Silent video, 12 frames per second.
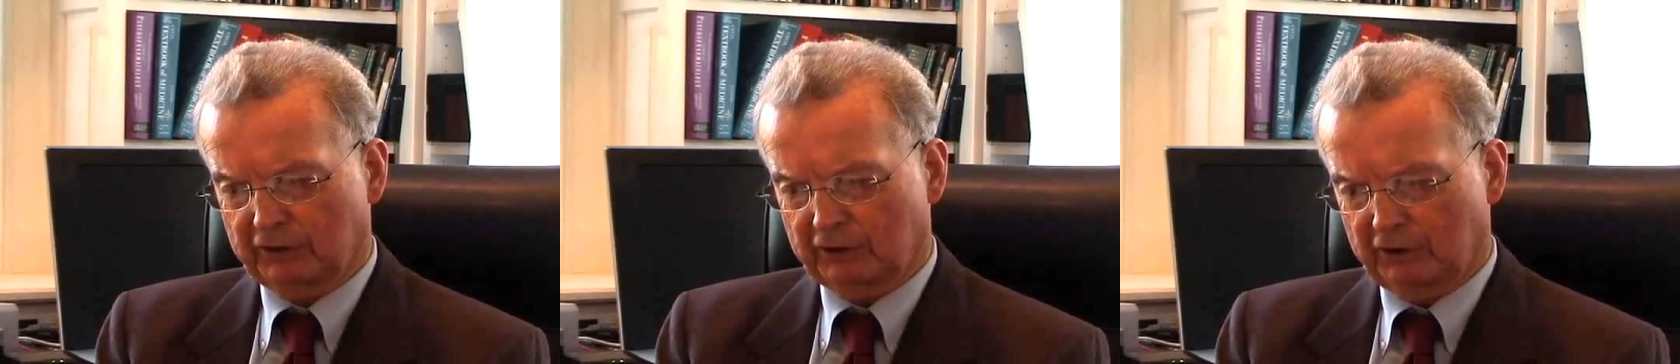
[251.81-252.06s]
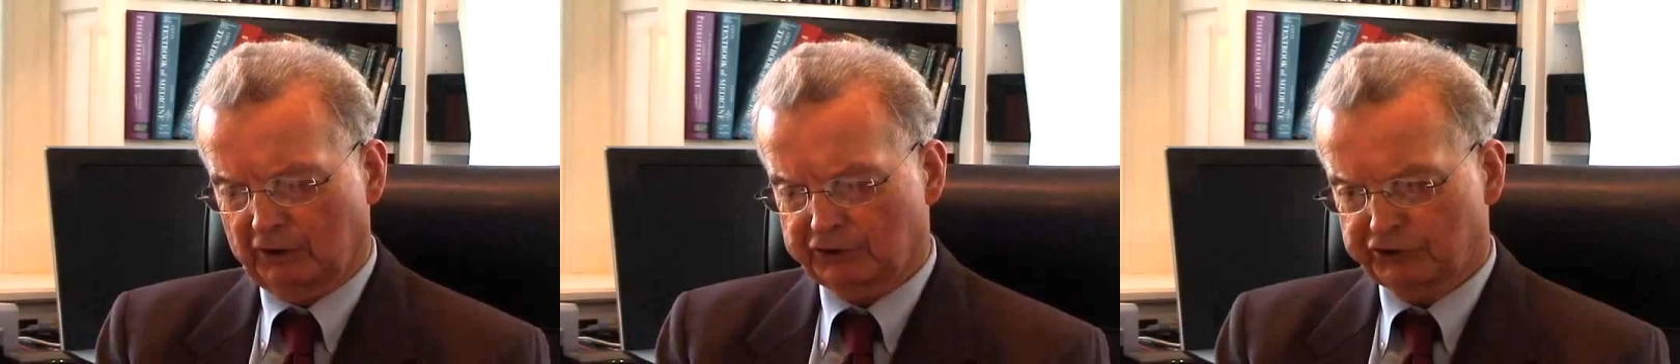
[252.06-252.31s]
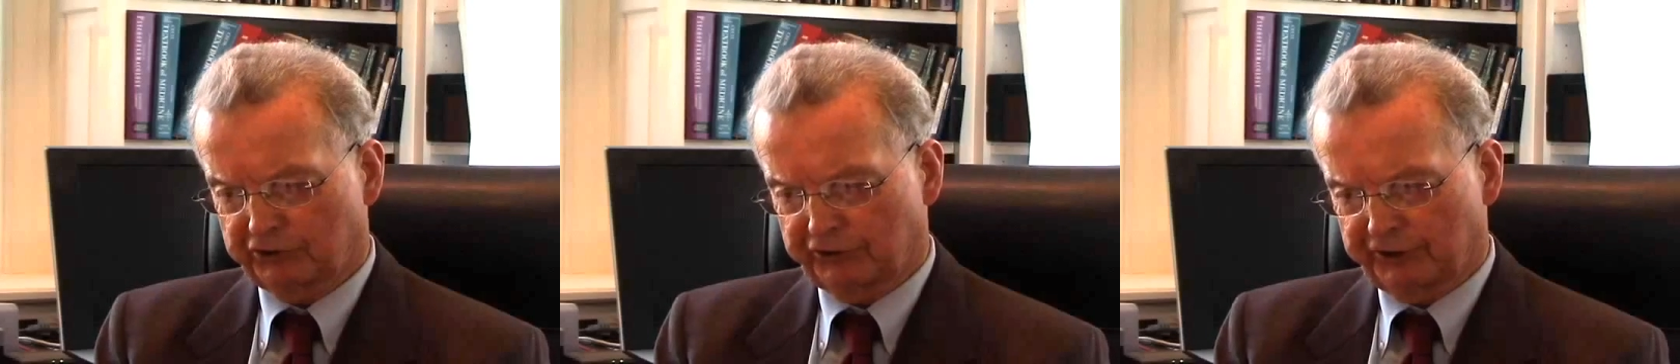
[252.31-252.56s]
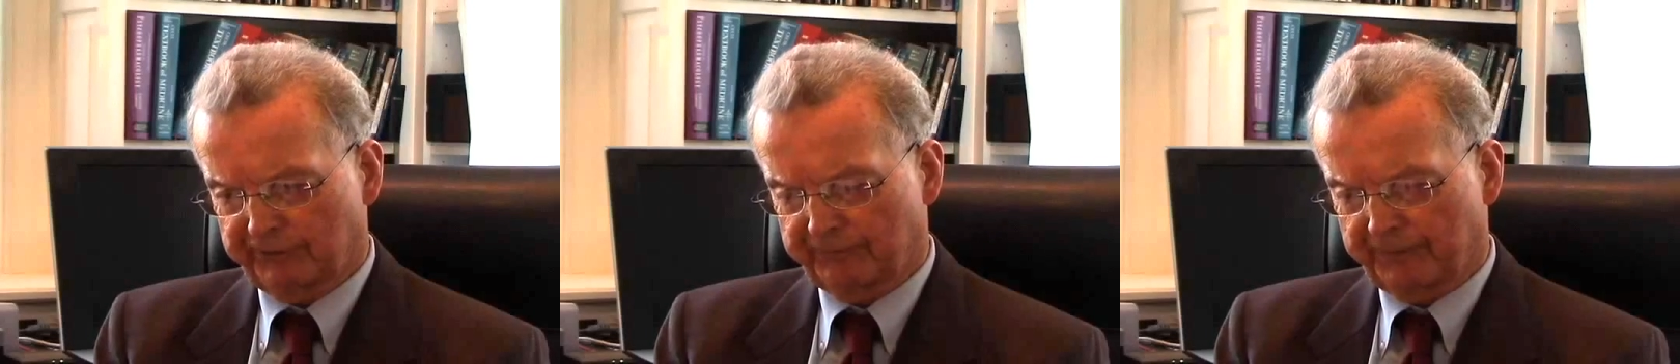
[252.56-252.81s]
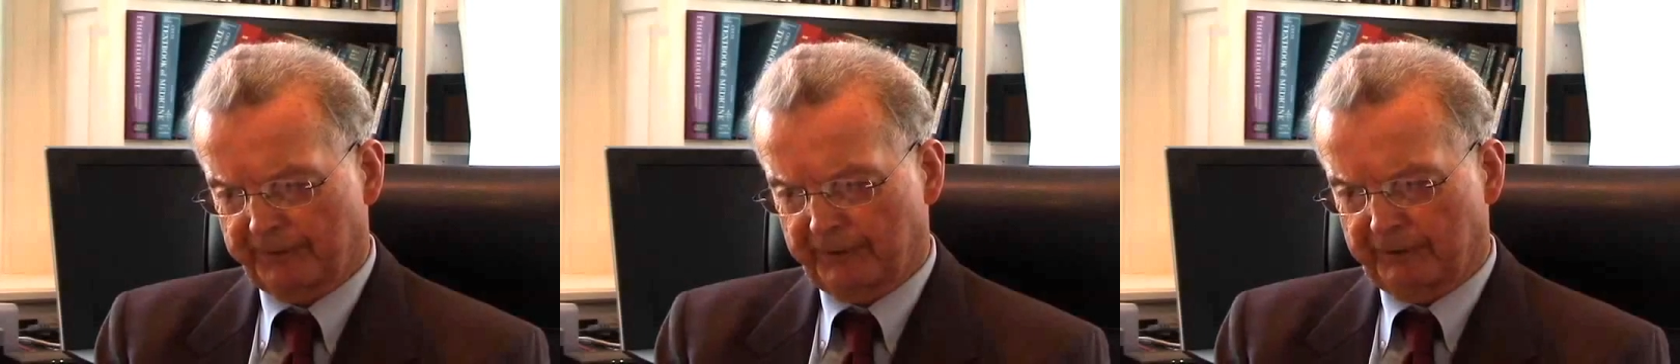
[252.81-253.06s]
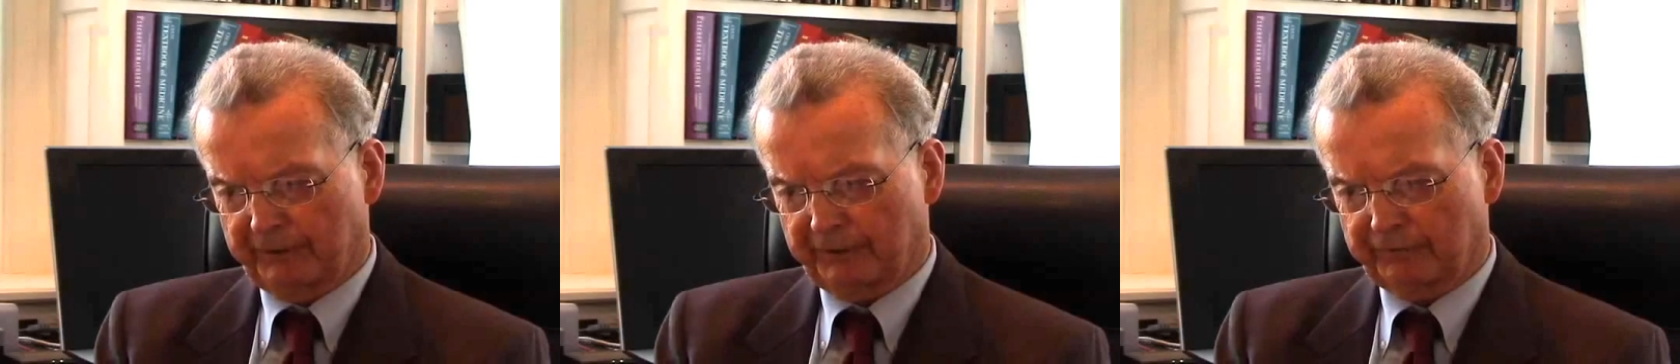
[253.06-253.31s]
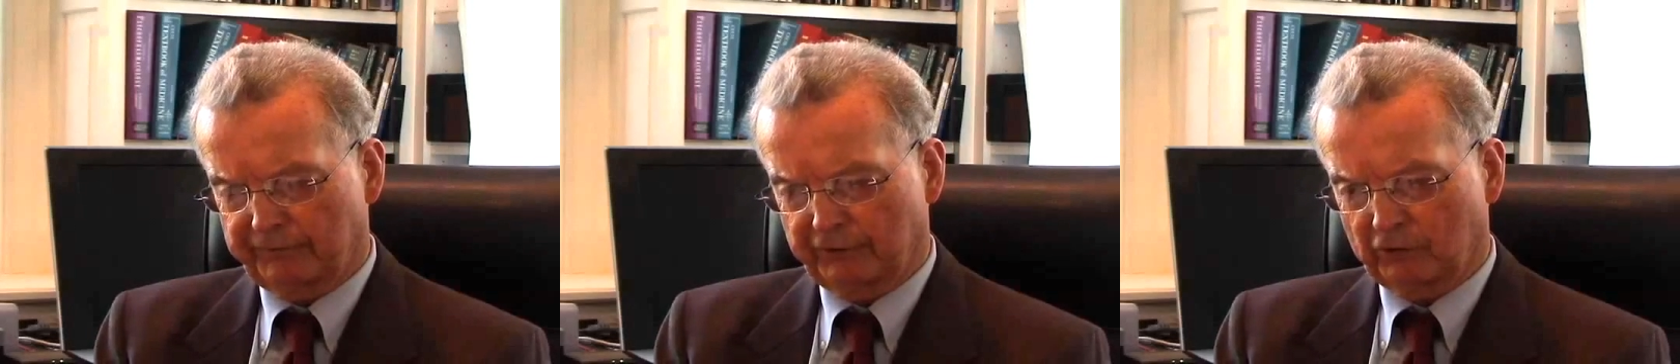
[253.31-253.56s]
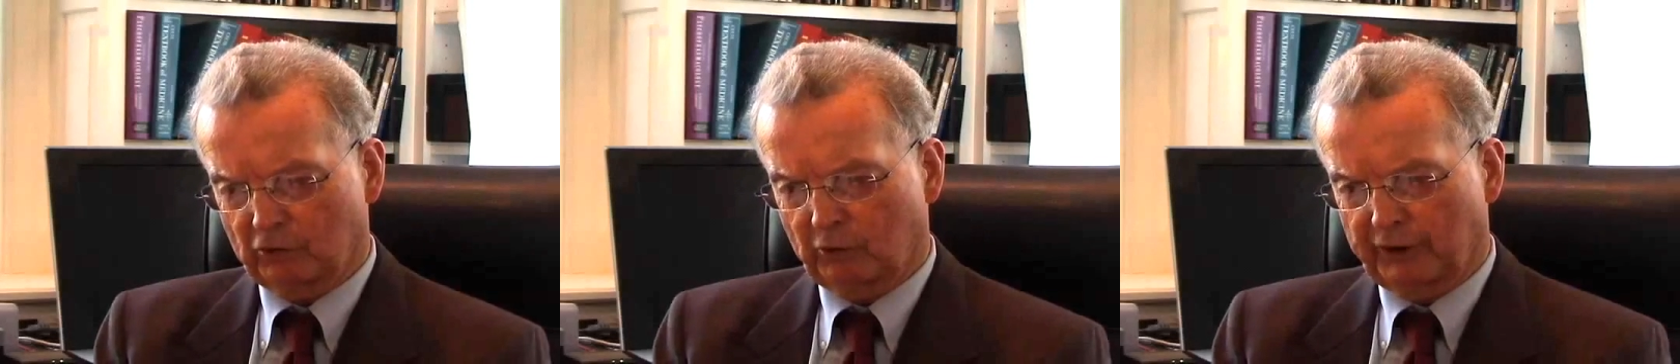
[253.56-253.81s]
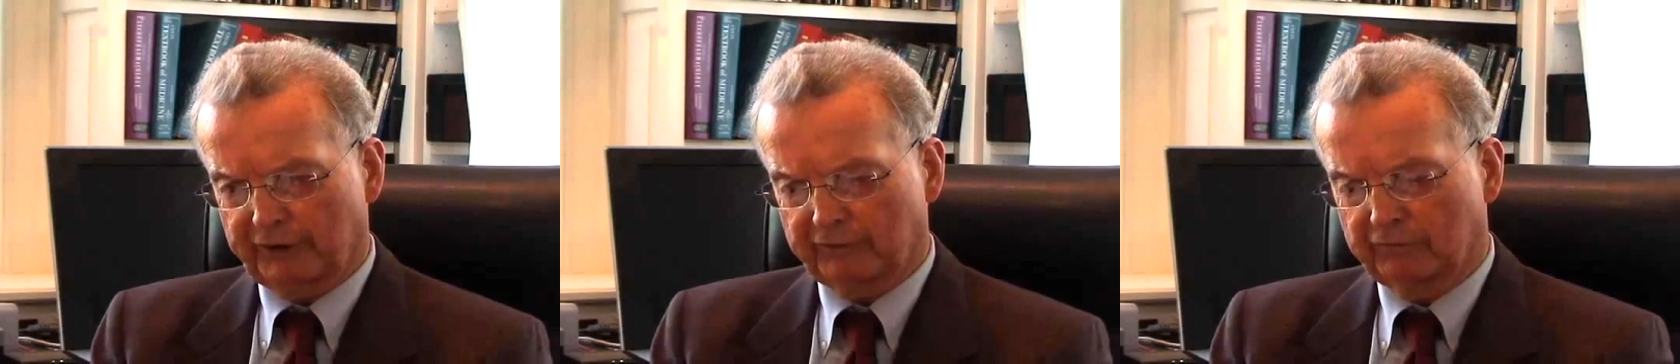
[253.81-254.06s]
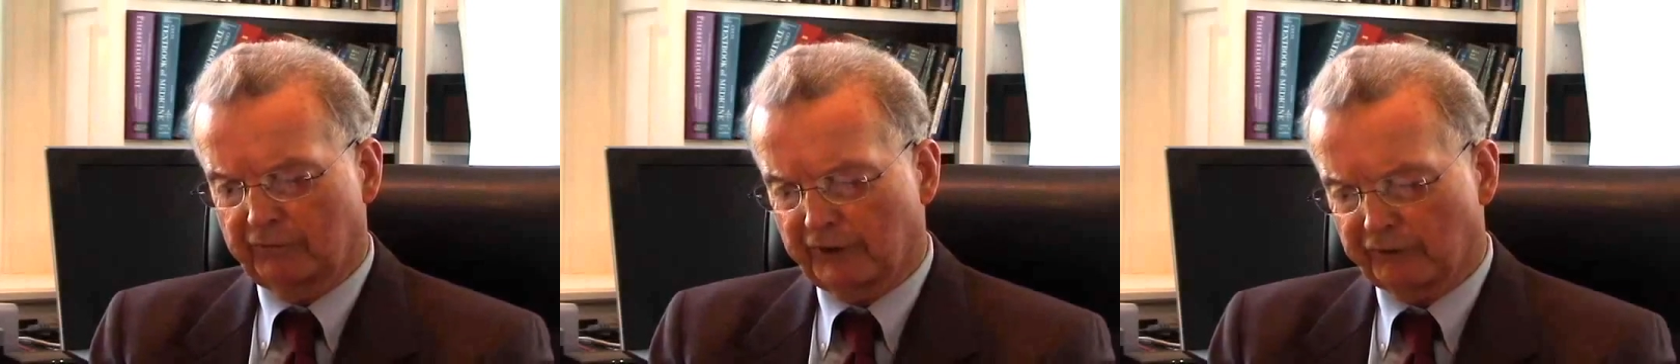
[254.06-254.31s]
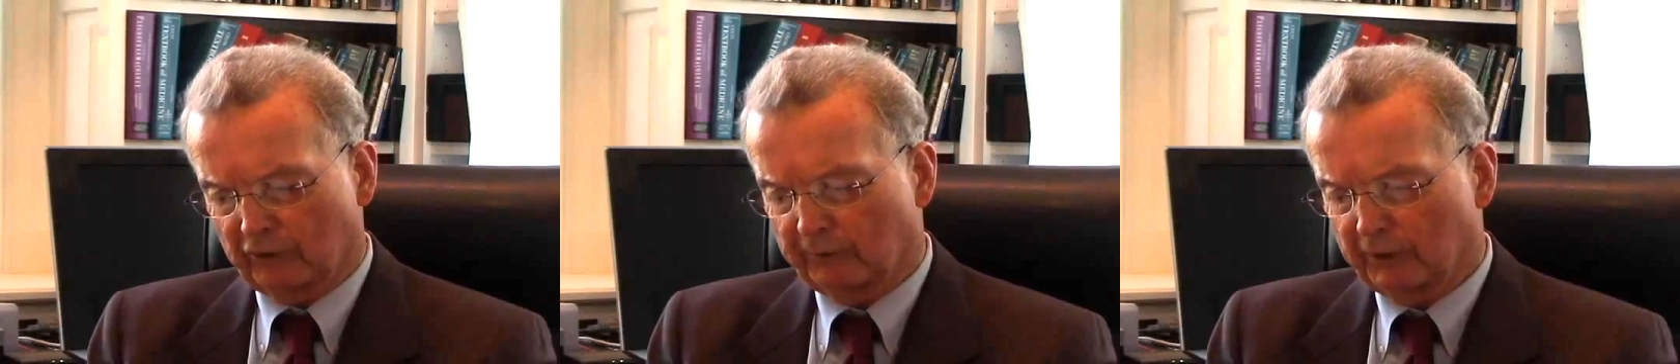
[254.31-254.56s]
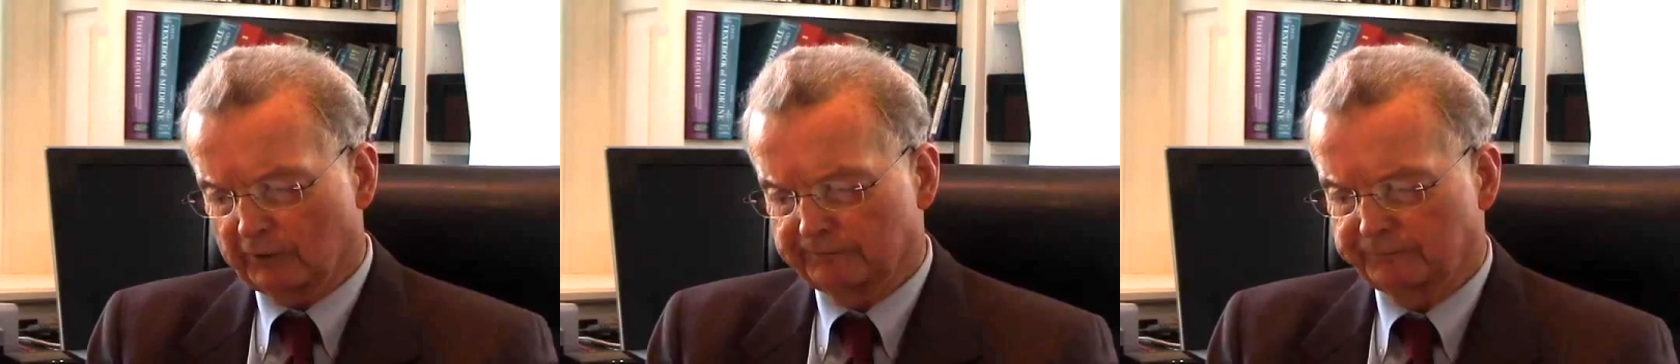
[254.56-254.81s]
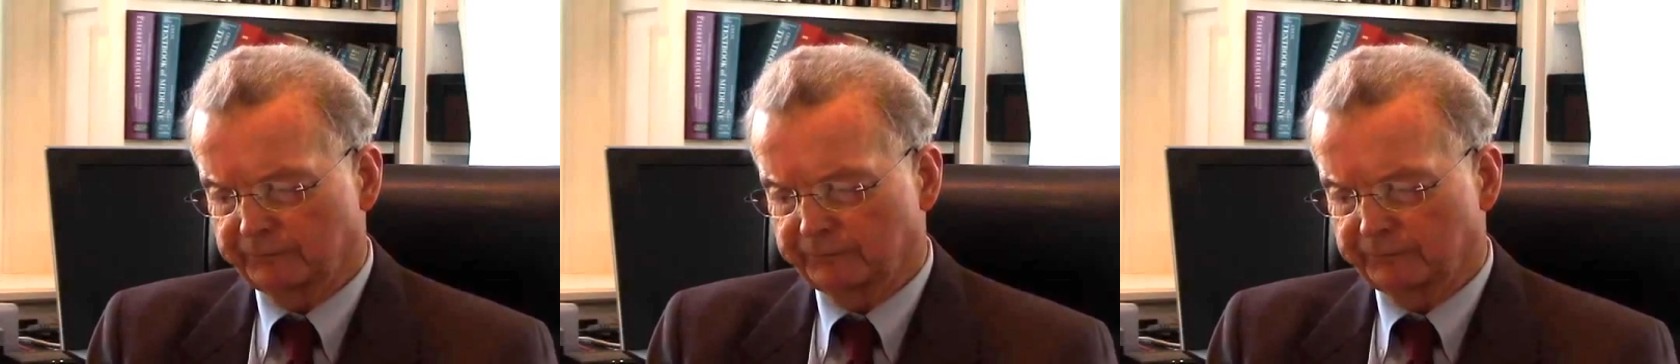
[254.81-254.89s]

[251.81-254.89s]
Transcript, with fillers: close to them, they feel quite vulnerable.